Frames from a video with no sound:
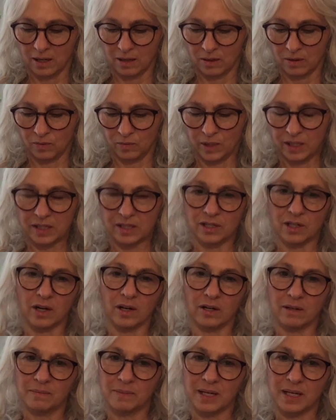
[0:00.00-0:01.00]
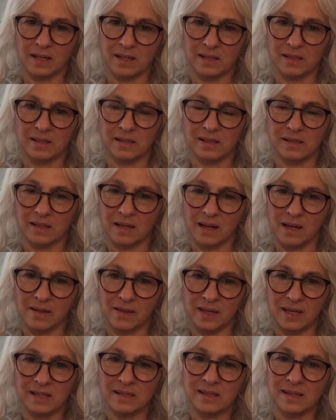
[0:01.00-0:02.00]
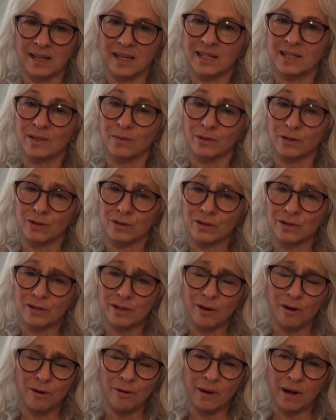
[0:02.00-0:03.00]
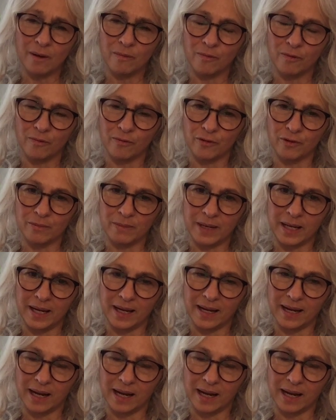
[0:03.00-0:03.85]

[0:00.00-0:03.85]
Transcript: we start, because these things were so helpful for me.